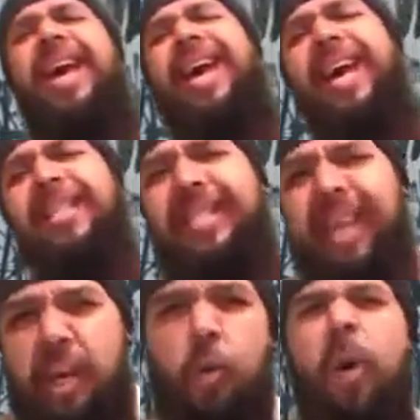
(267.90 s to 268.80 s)
Hey
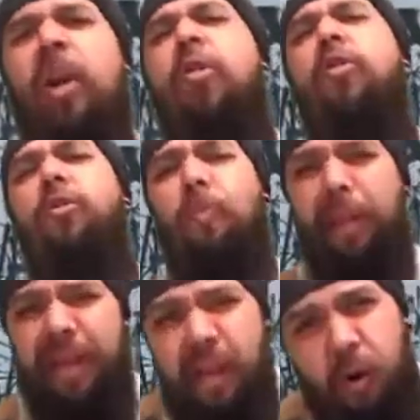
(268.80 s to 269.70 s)
Esse, you want to learn to
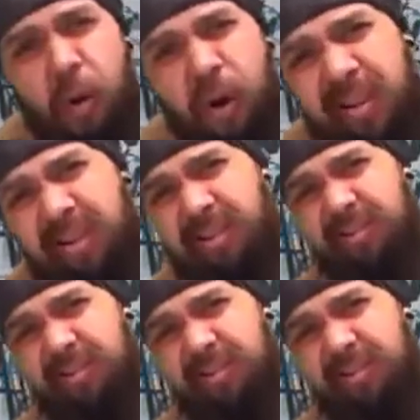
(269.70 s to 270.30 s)
play a chord?